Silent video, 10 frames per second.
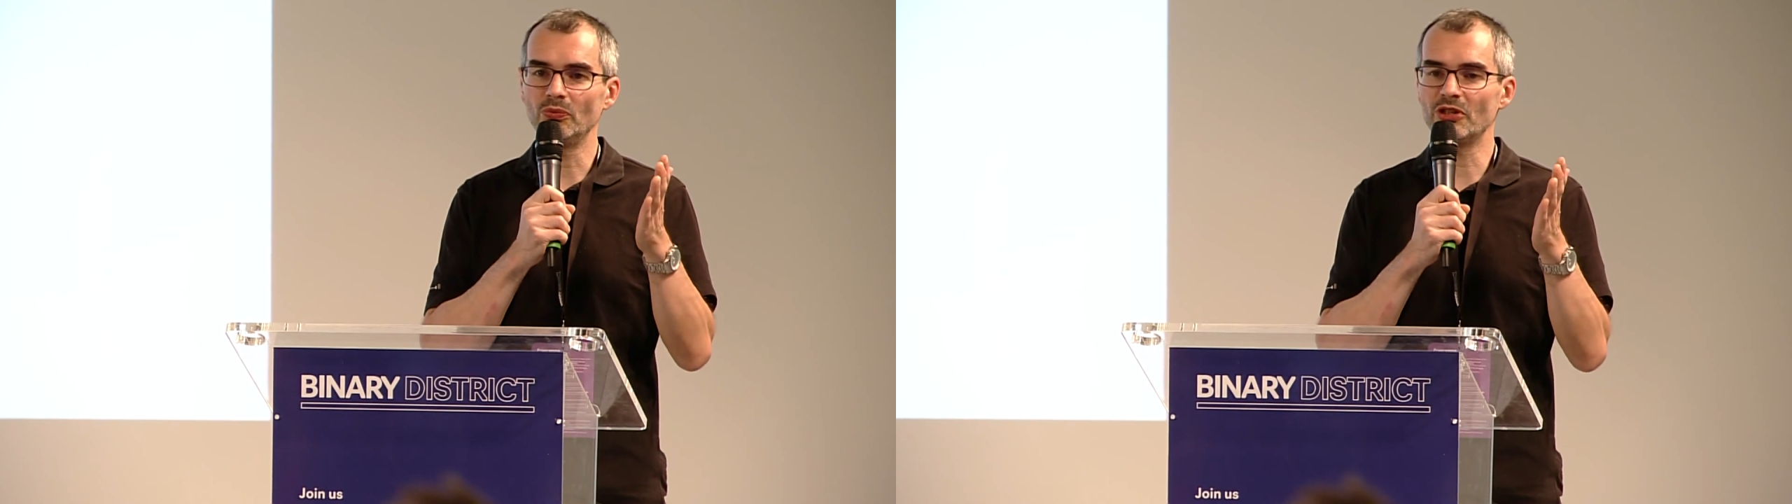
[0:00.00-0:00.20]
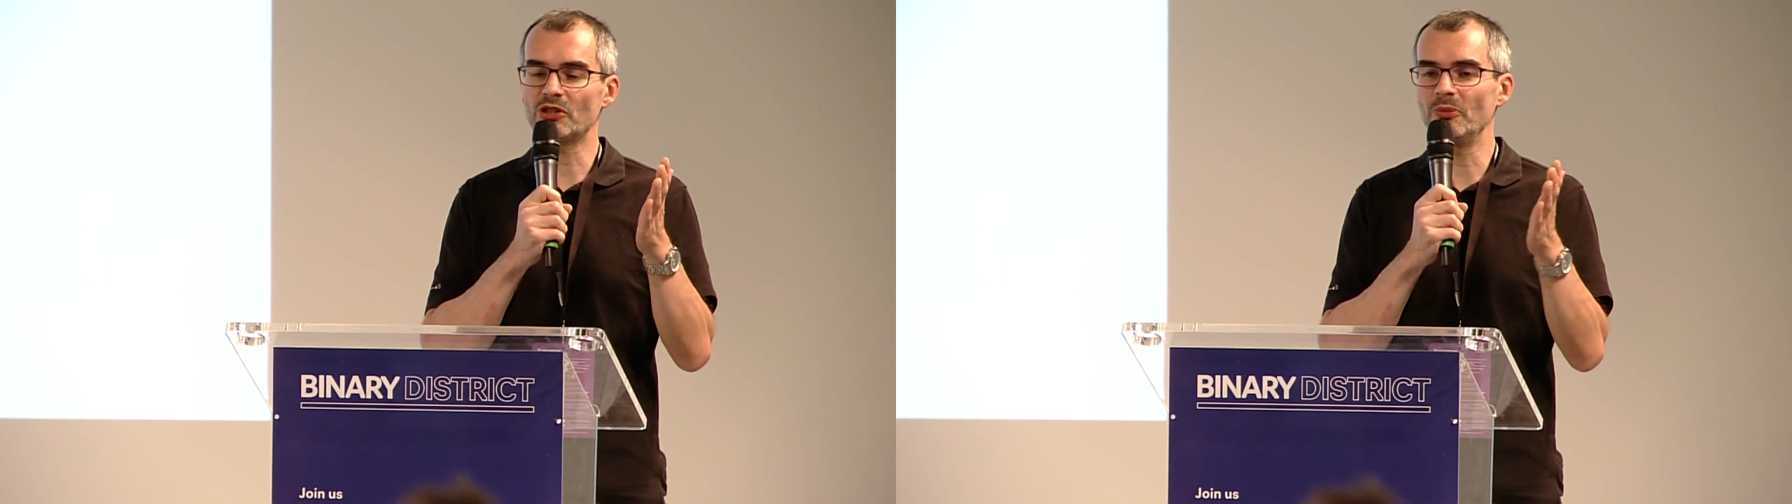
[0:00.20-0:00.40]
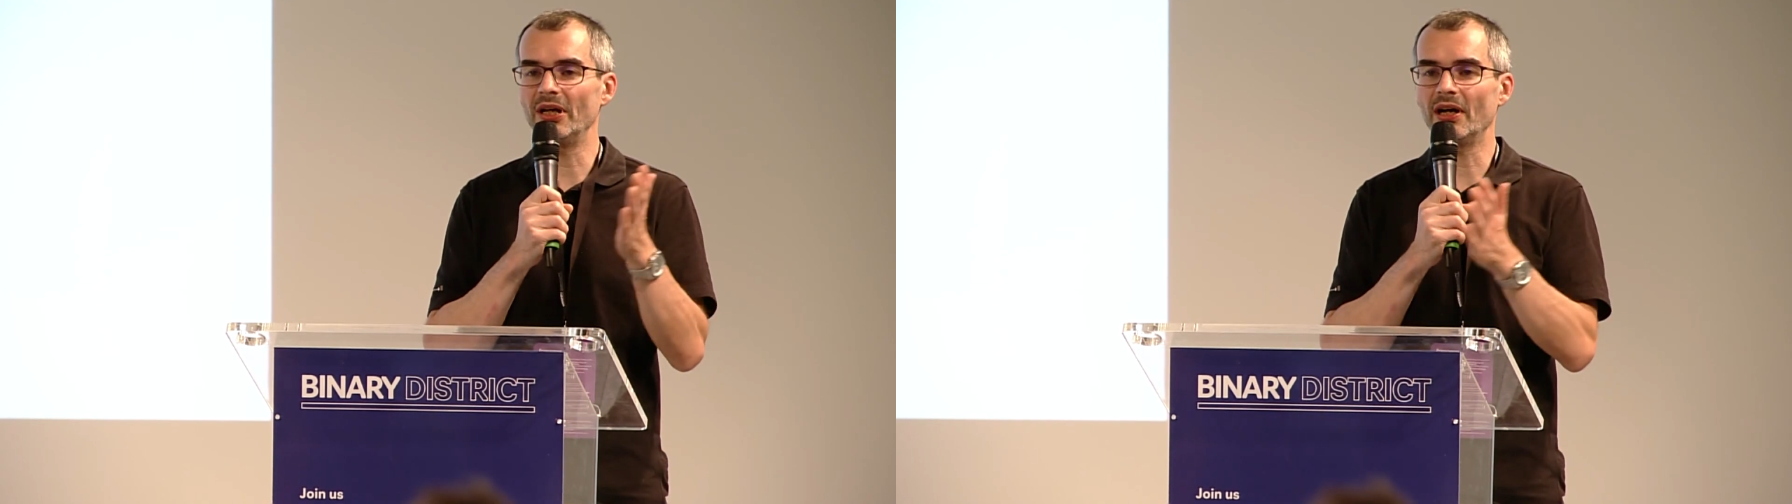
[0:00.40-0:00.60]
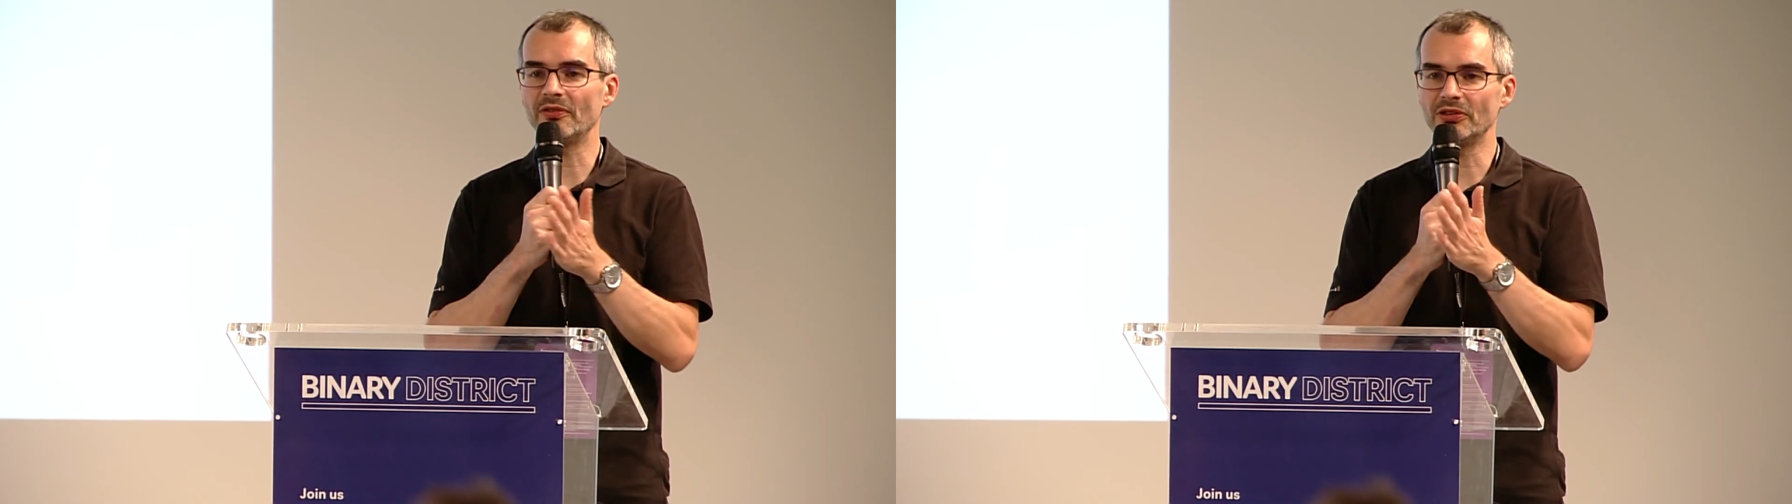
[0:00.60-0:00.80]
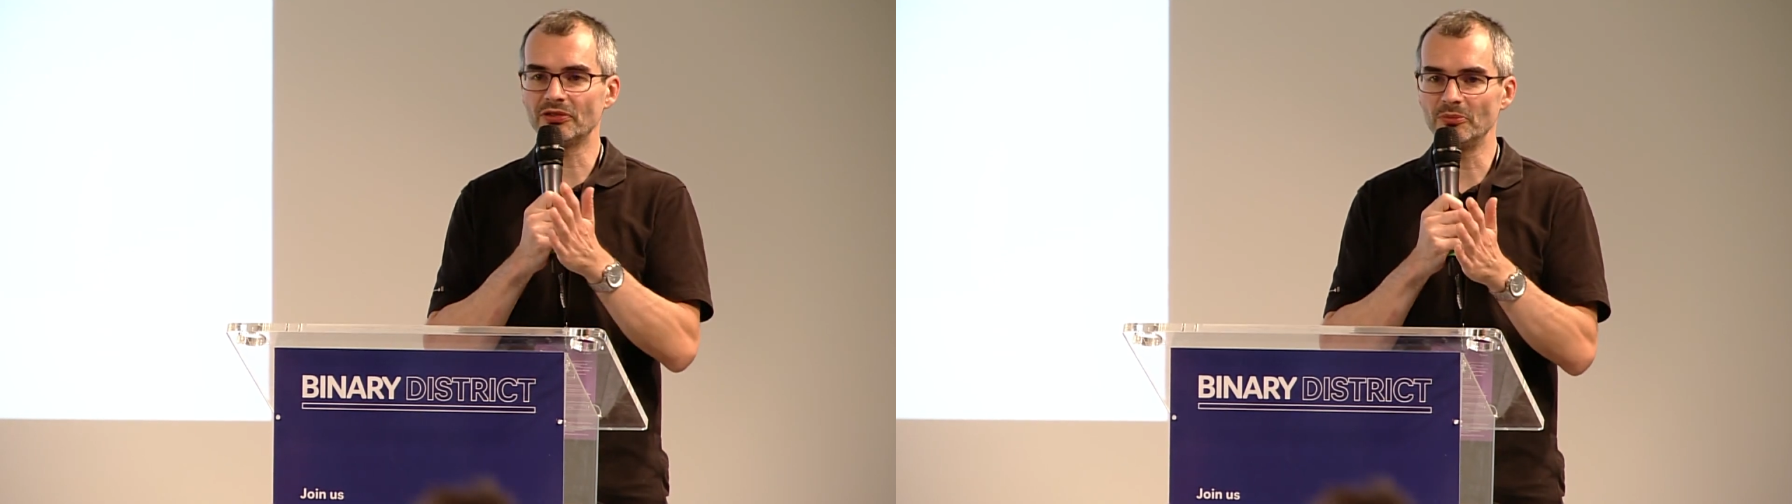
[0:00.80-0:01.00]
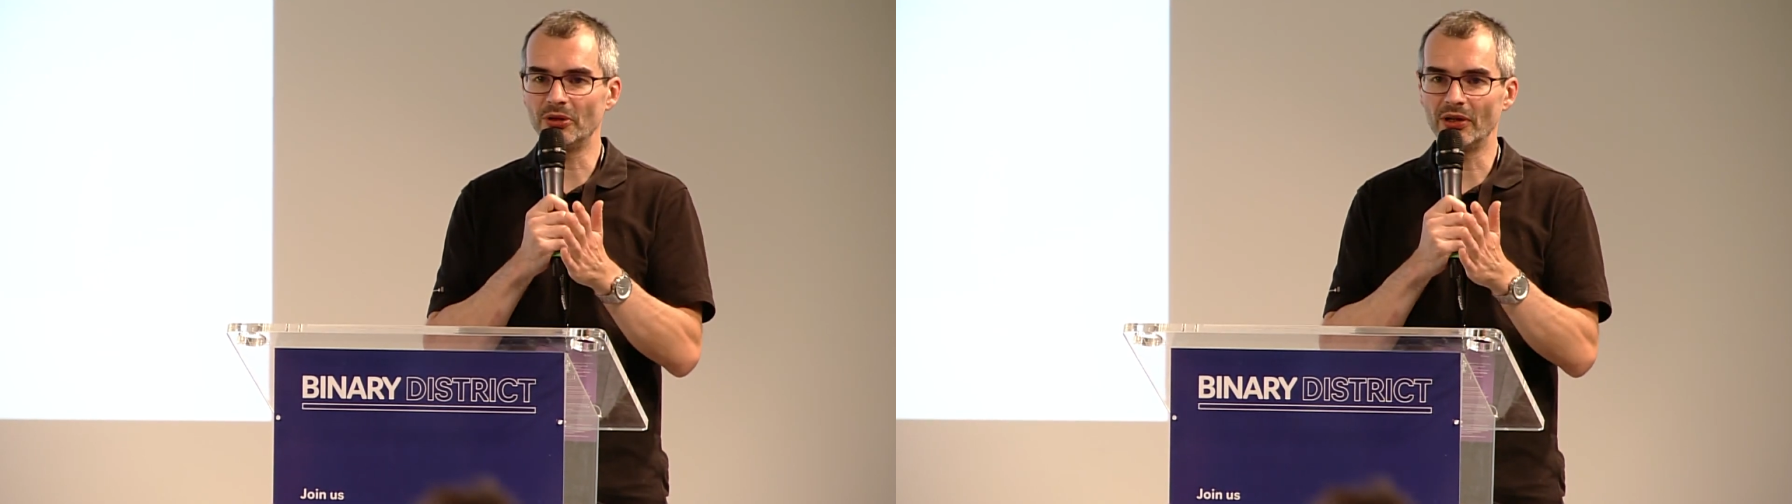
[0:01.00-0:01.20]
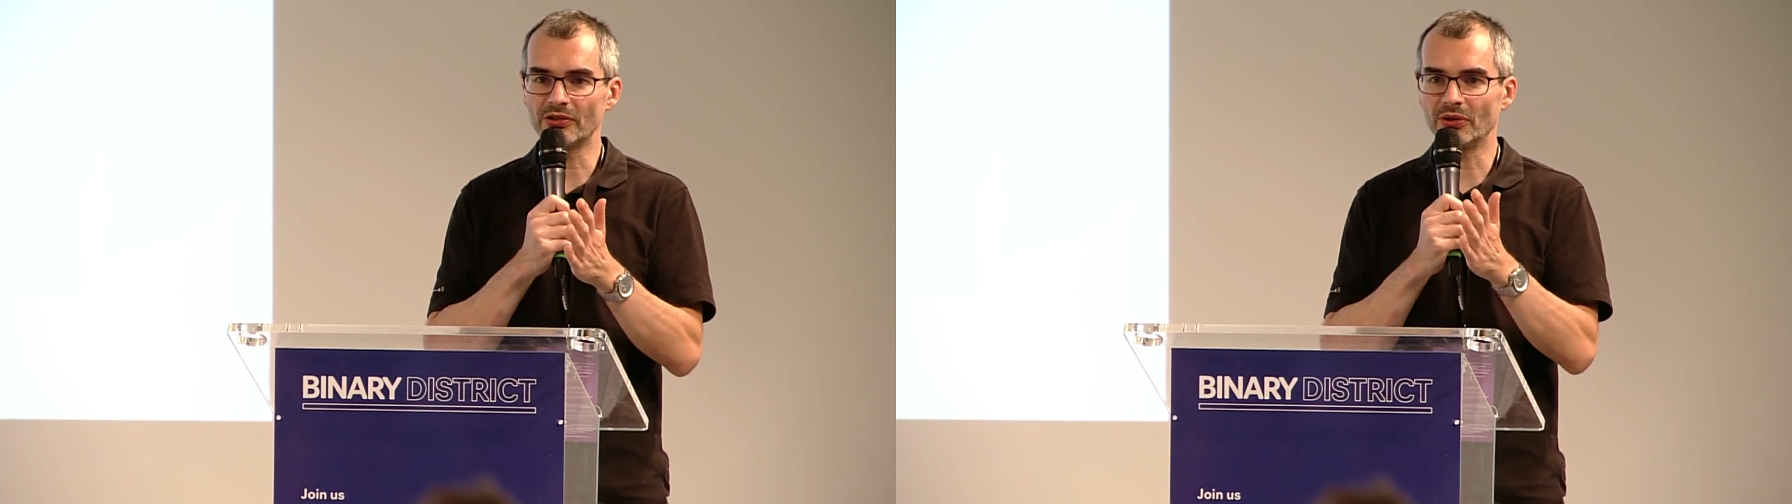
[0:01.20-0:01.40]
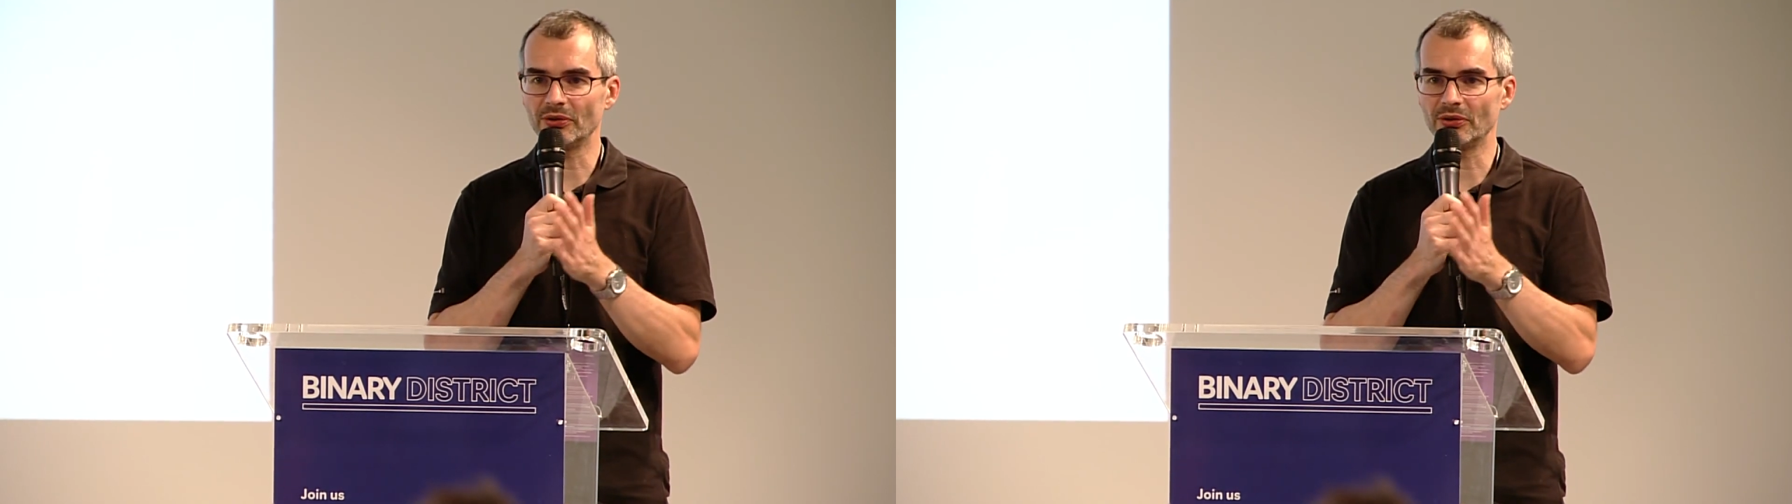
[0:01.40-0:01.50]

which may have different bugs